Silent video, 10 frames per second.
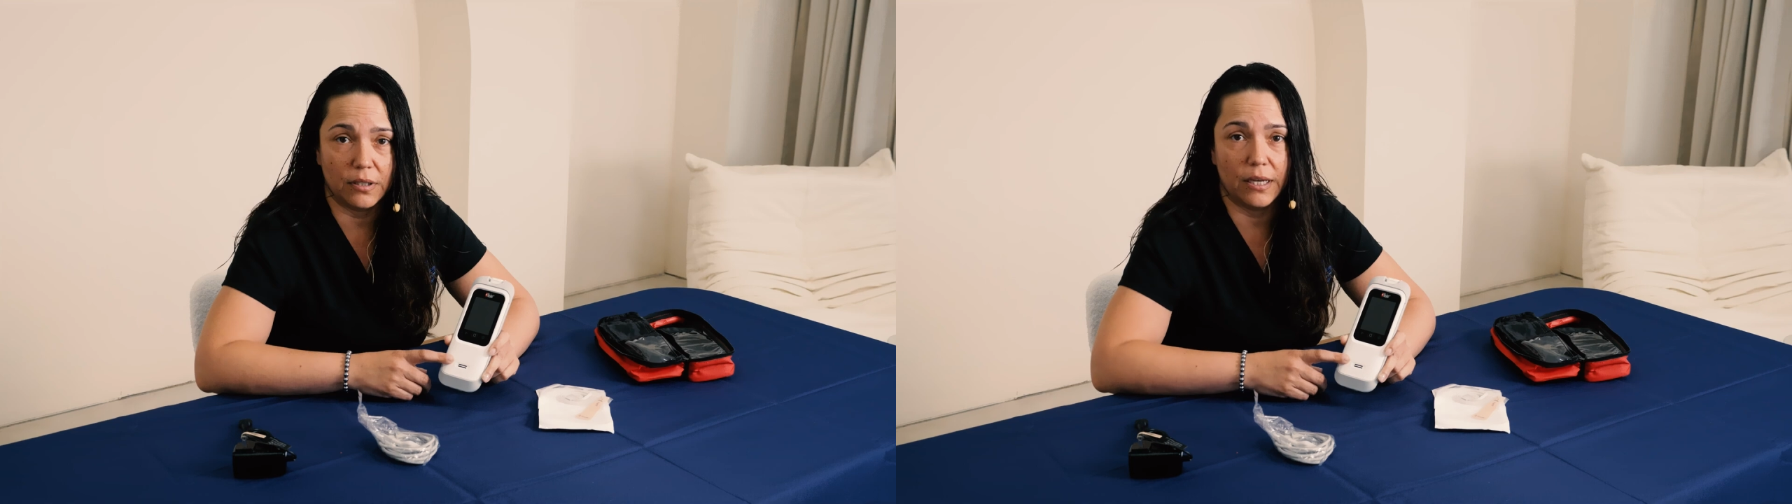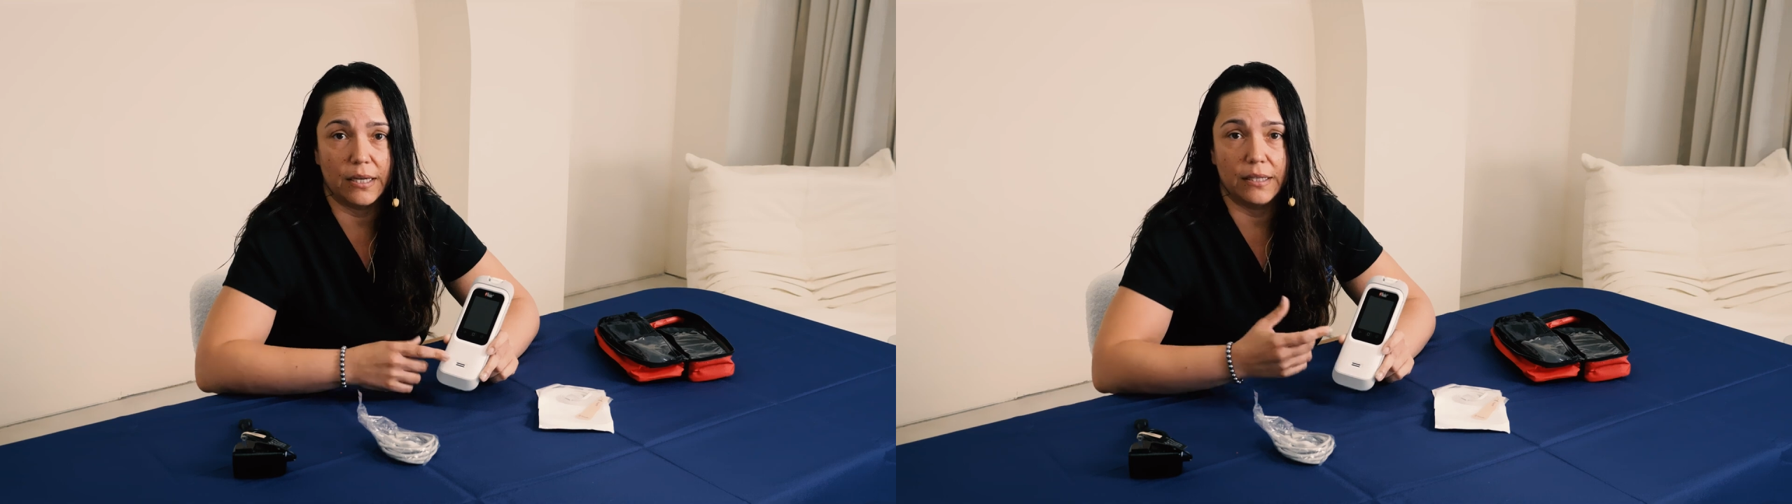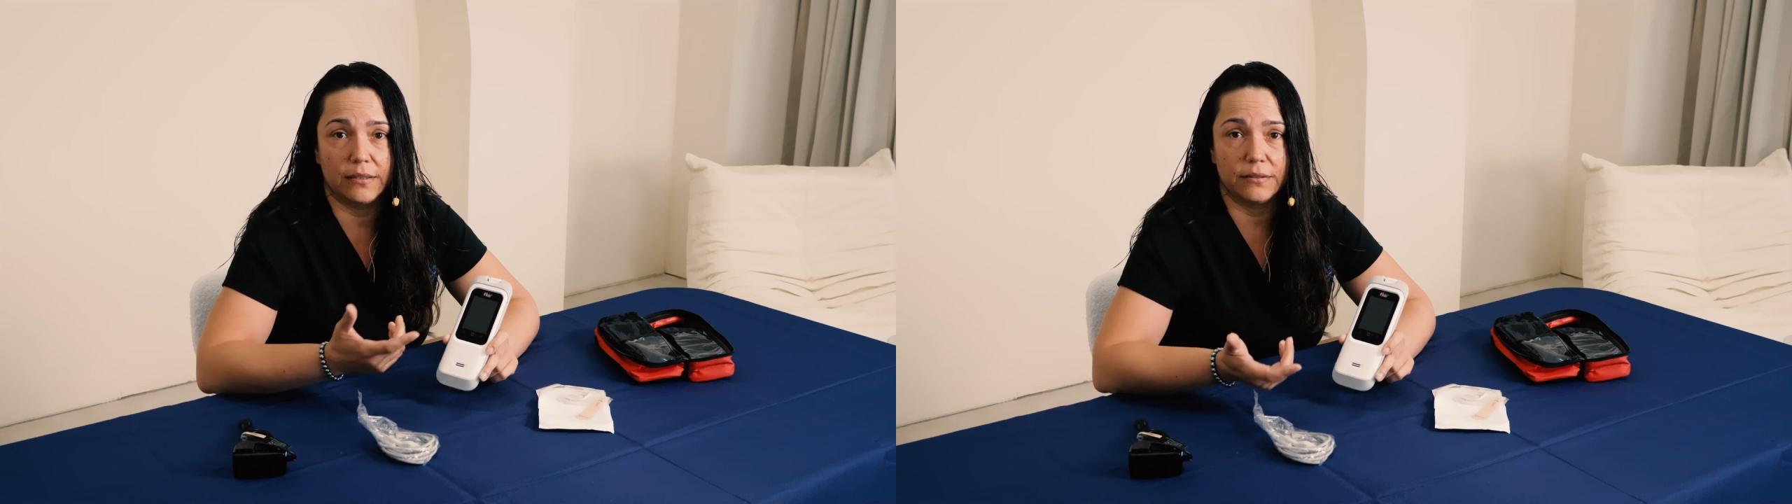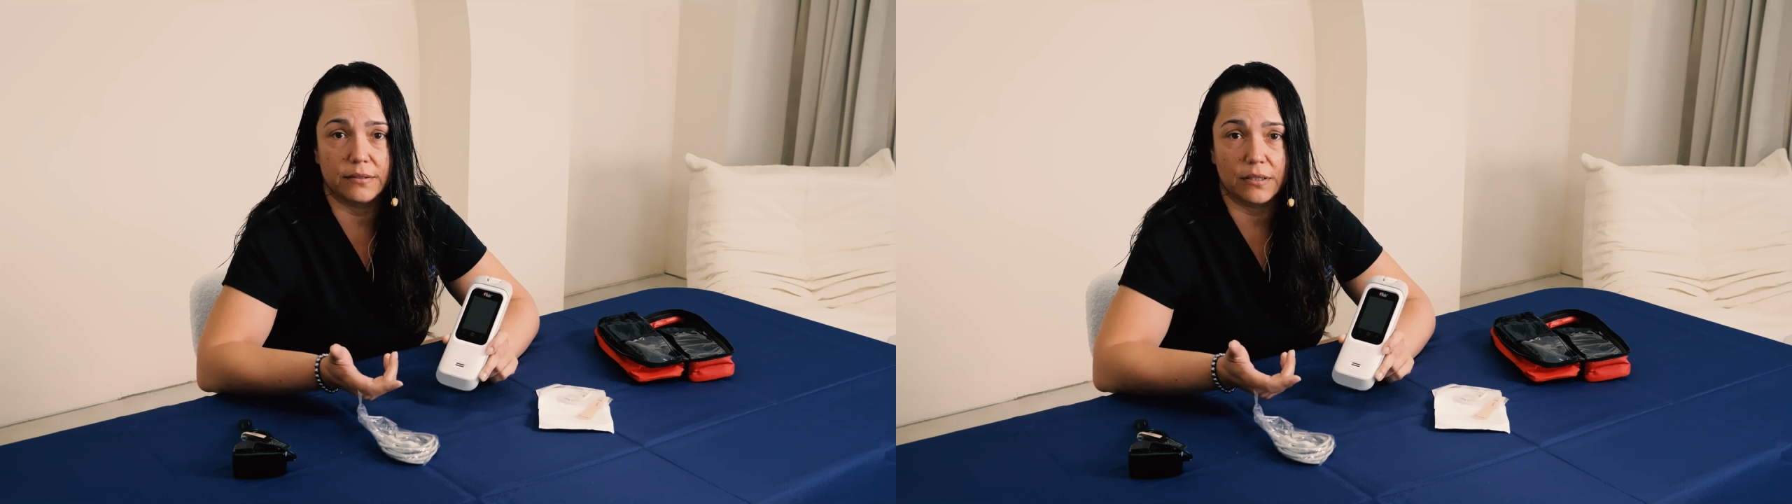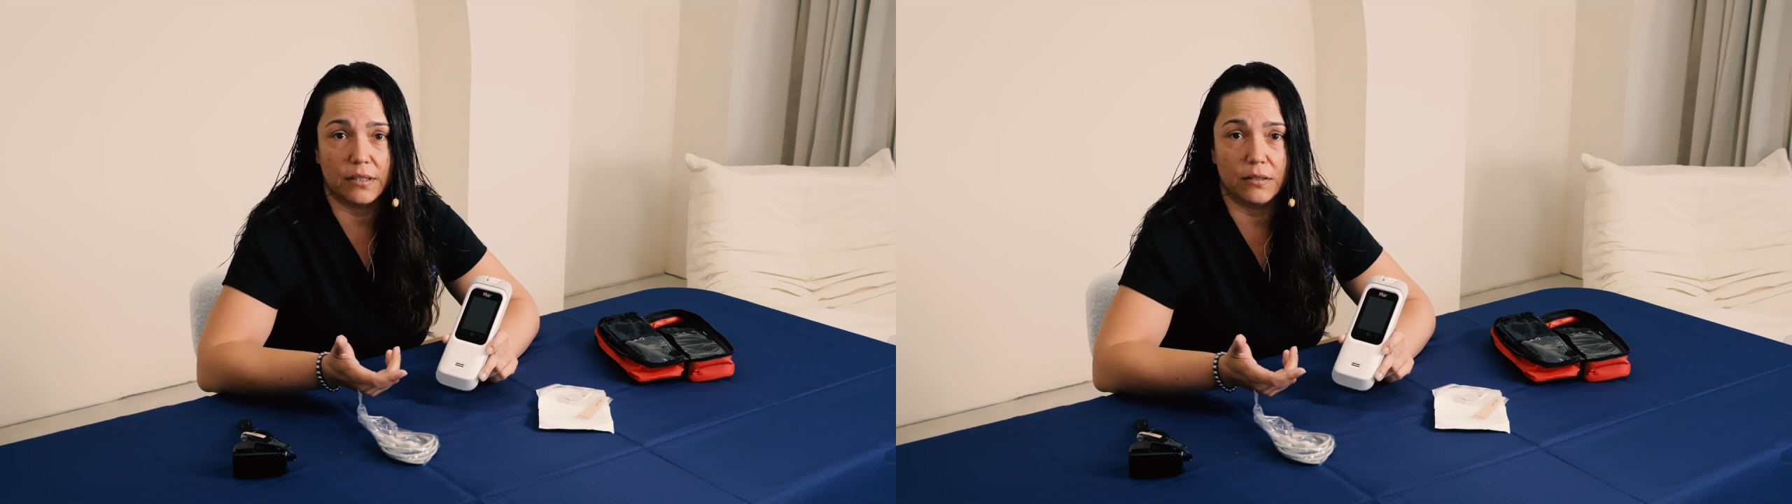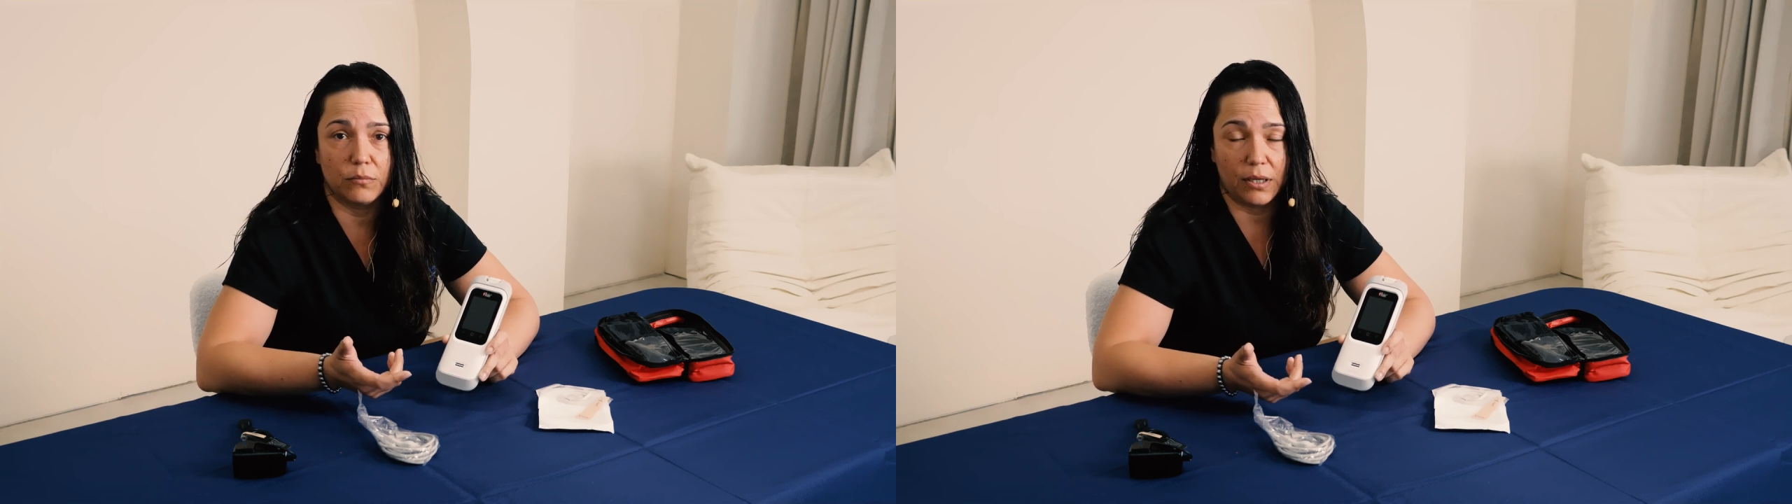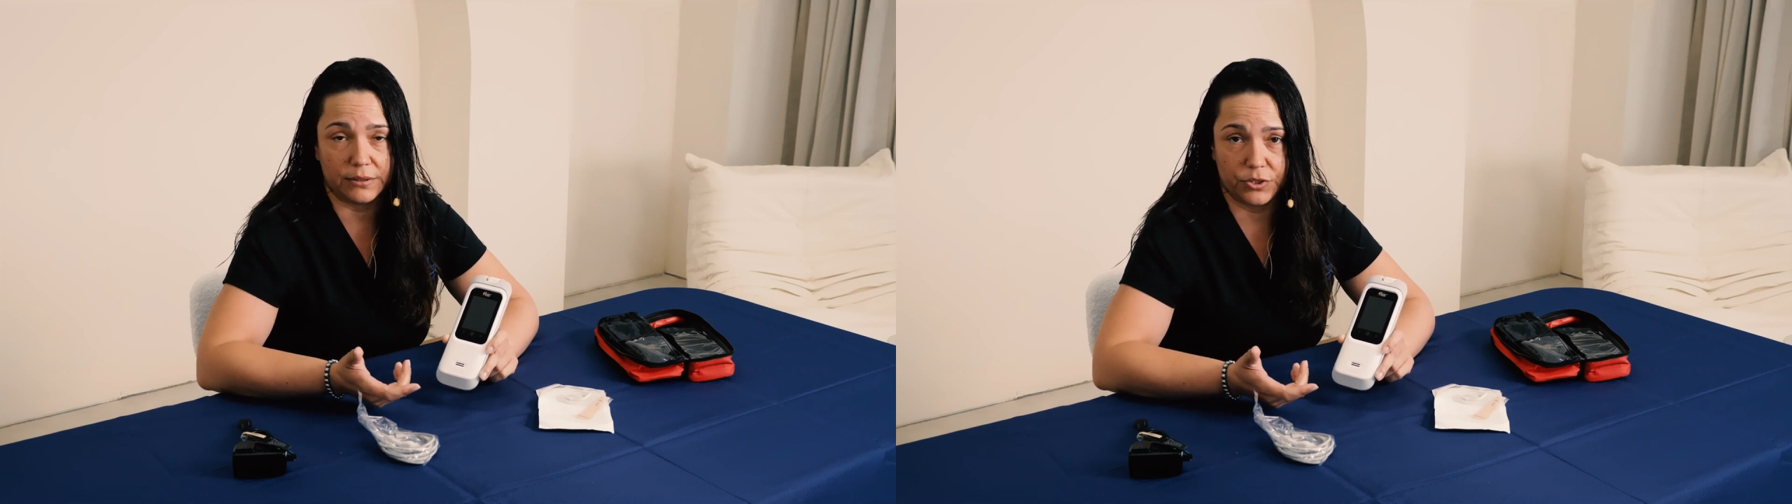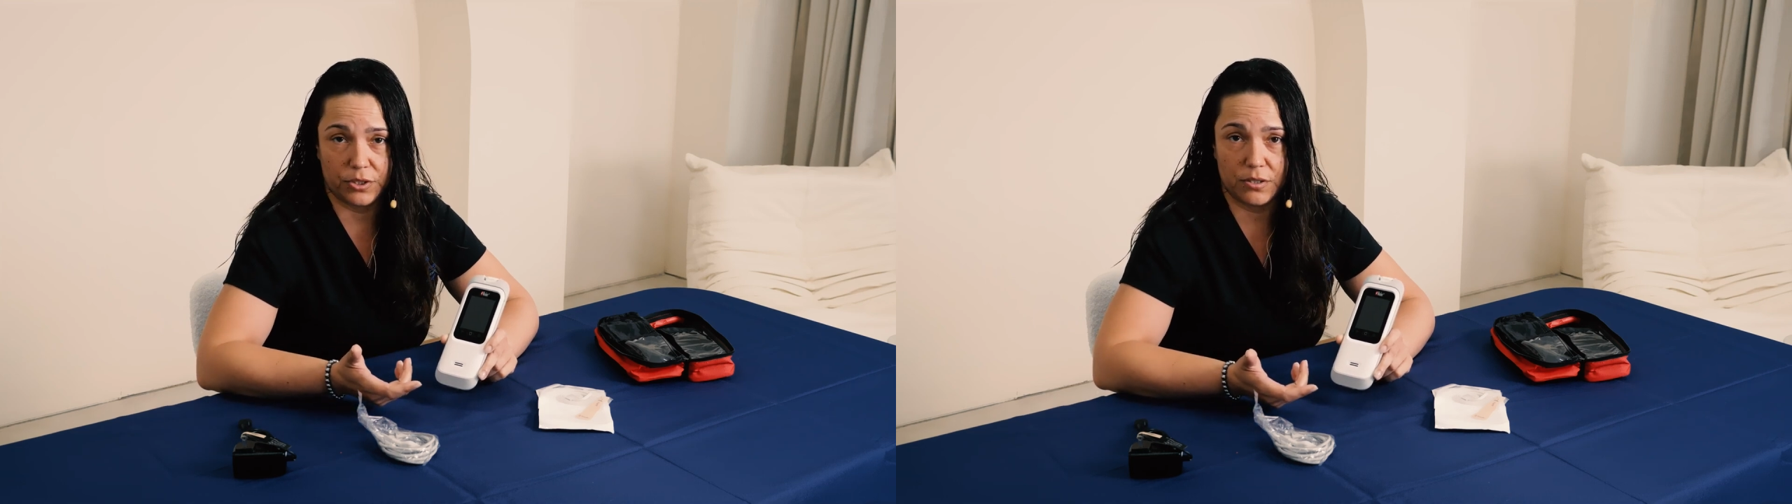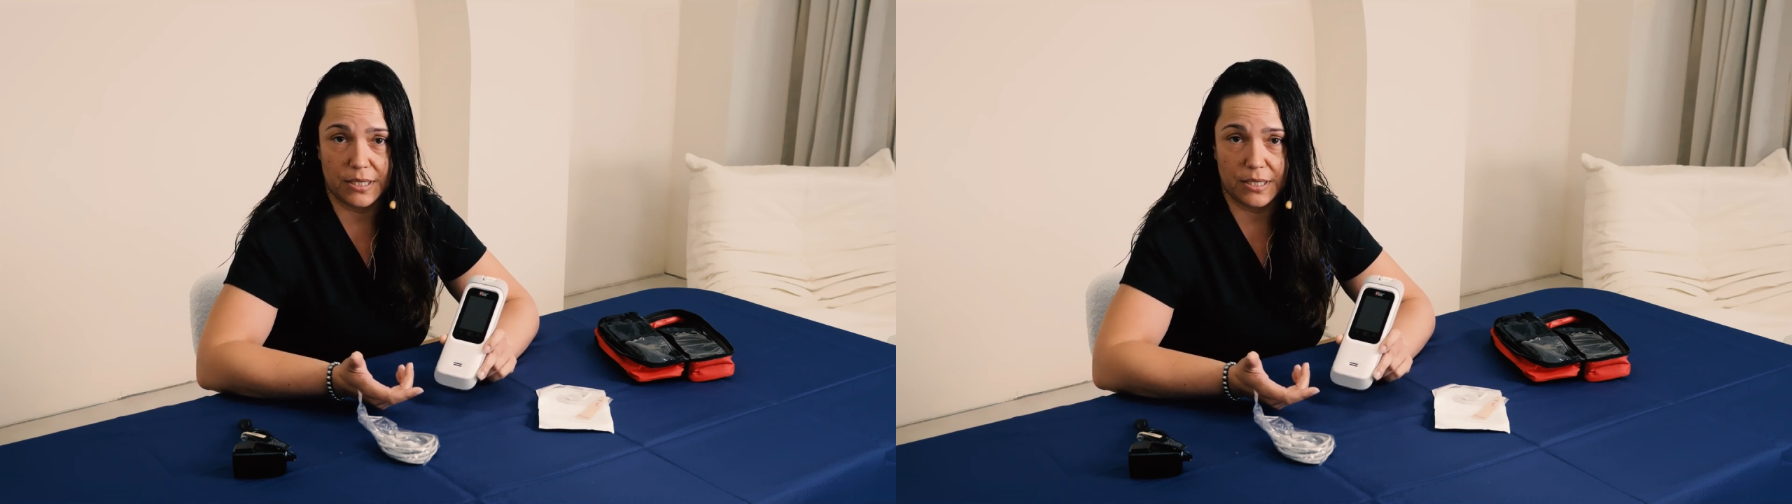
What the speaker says: and oxygen